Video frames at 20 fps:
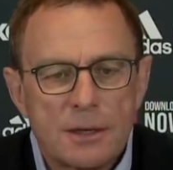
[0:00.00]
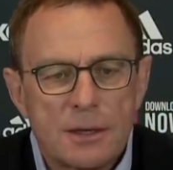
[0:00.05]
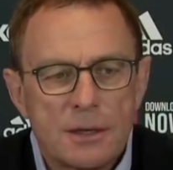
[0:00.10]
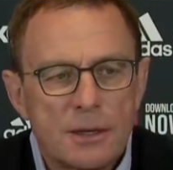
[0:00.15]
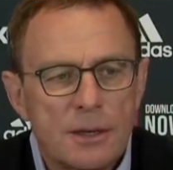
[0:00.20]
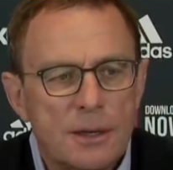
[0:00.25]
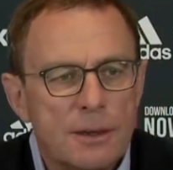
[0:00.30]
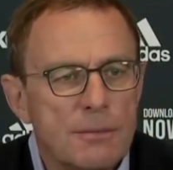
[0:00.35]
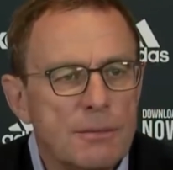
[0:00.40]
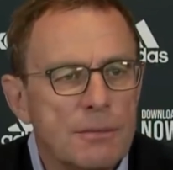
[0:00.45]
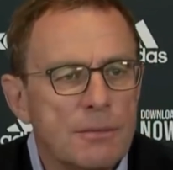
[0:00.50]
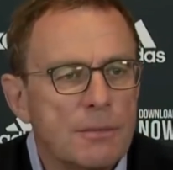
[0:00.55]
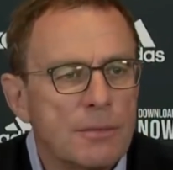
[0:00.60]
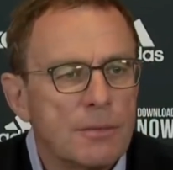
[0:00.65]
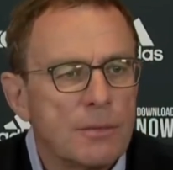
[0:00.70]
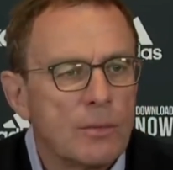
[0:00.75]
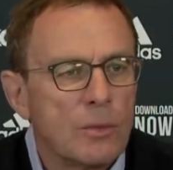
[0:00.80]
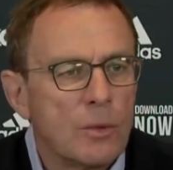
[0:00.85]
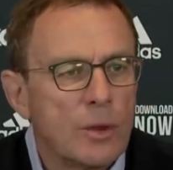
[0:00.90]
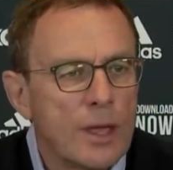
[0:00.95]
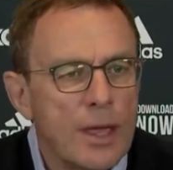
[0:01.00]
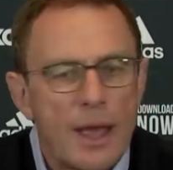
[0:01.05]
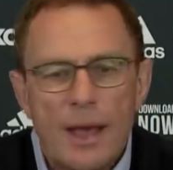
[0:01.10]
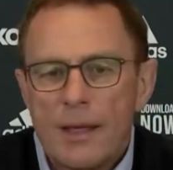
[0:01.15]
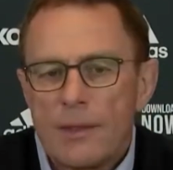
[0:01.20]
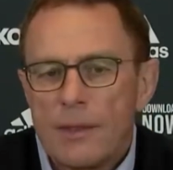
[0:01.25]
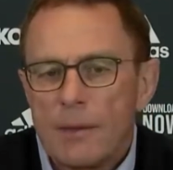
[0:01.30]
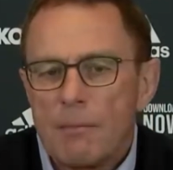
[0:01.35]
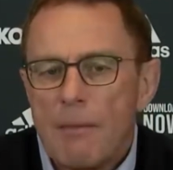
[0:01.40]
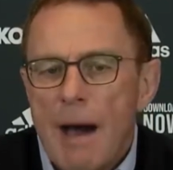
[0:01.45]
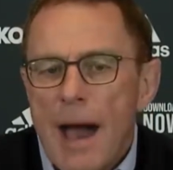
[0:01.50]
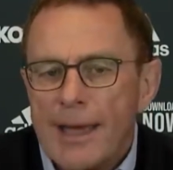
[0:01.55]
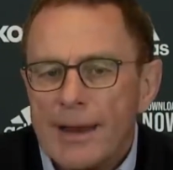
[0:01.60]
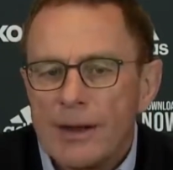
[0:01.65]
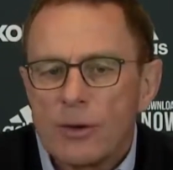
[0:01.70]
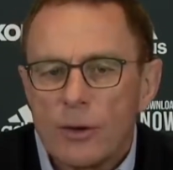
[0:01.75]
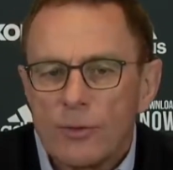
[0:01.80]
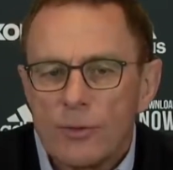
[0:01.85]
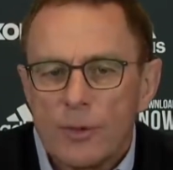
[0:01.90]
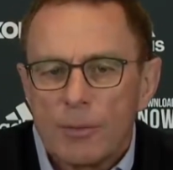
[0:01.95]
the
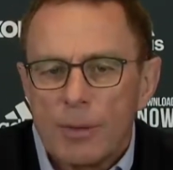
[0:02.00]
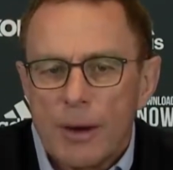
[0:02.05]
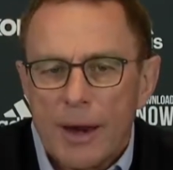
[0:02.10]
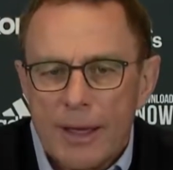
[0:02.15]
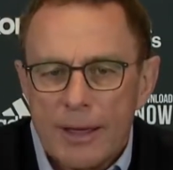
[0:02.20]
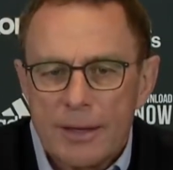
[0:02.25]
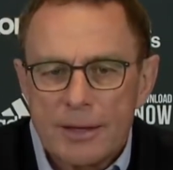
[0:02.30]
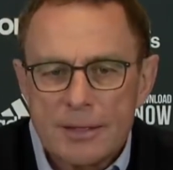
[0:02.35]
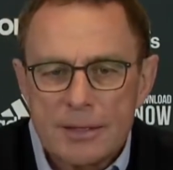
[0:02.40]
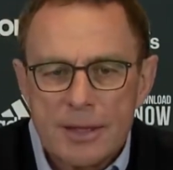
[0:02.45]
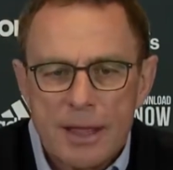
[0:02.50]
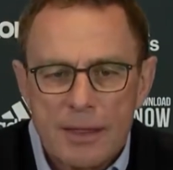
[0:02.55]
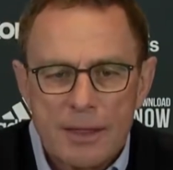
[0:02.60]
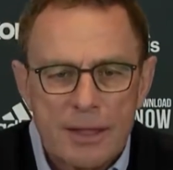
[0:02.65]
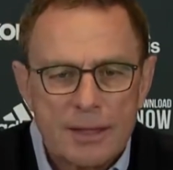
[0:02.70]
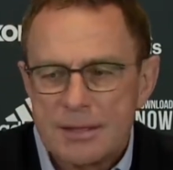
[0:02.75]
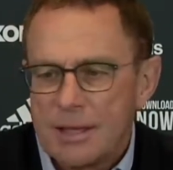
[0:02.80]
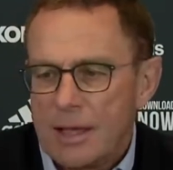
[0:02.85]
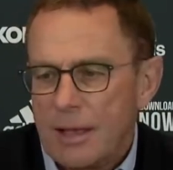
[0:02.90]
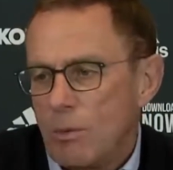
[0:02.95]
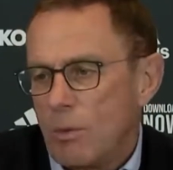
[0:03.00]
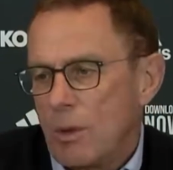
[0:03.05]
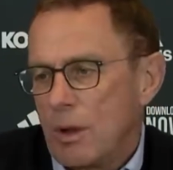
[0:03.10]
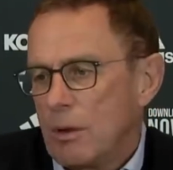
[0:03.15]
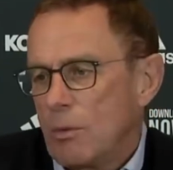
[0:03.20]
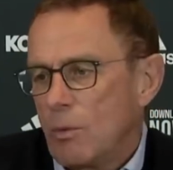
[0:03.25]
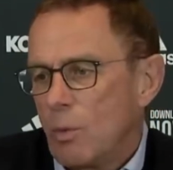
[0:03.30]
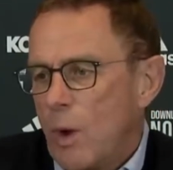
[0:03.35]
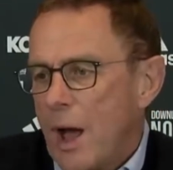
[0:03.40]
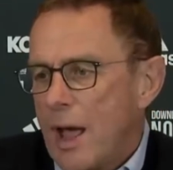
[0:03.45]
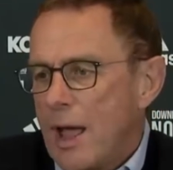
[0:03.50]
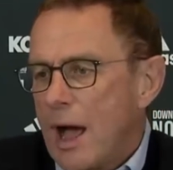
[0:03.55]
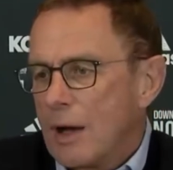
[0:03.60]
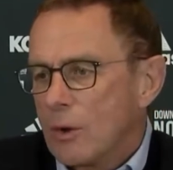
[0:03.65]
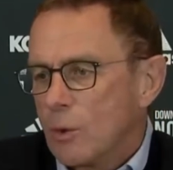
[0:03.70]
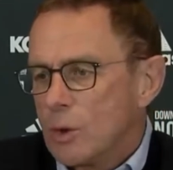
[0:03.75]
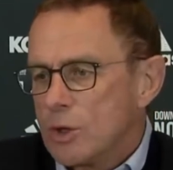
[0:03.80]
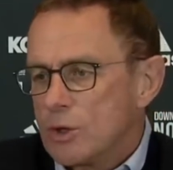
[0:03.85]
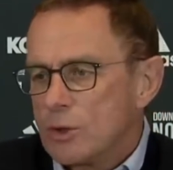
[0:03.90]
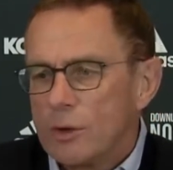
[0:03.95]
mind of the players, that they say, well, why
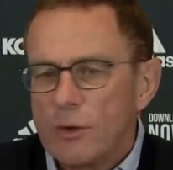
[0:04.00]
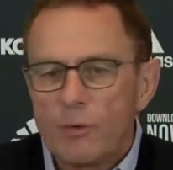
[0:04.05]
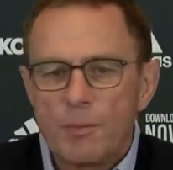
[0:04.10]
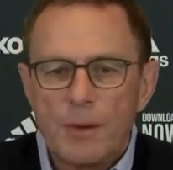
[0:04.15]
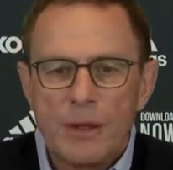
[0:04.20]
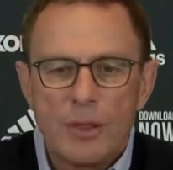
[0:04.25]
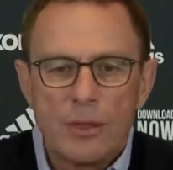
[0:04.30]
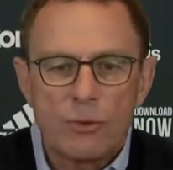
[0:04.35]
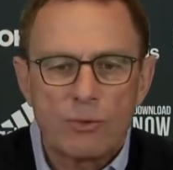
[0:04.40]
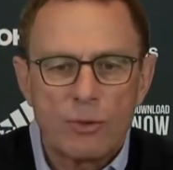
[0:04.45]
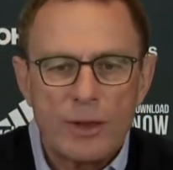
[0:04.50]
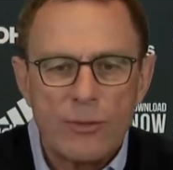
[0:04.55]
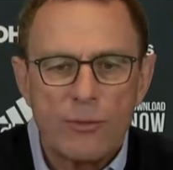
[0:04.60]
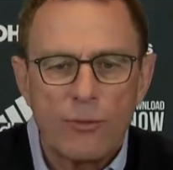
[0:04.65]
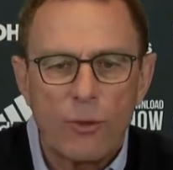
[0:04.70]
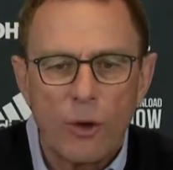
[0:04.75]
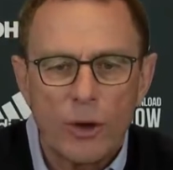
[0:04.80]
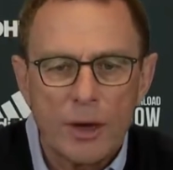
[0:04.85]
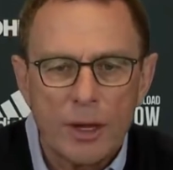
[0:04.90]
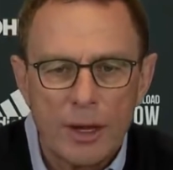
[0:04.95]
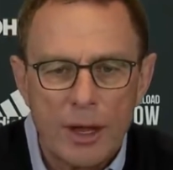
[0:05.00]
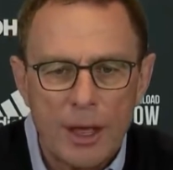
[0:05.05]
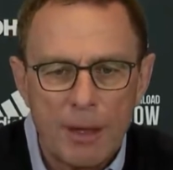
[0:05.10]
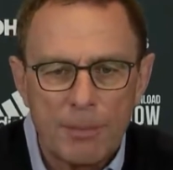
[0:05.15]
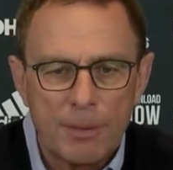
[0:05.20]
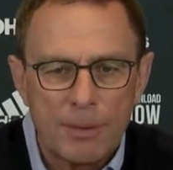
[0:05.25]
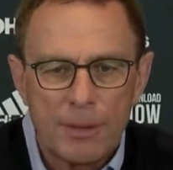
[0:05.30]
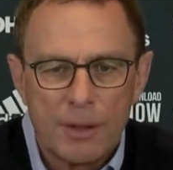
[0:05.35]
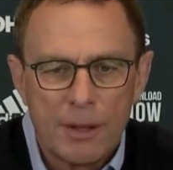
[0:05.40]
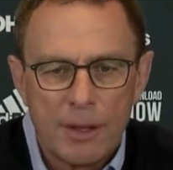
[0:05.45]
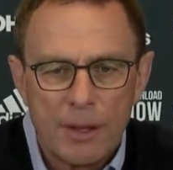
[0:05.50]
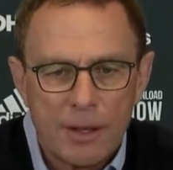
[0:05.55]
we should have been 3-4-0 up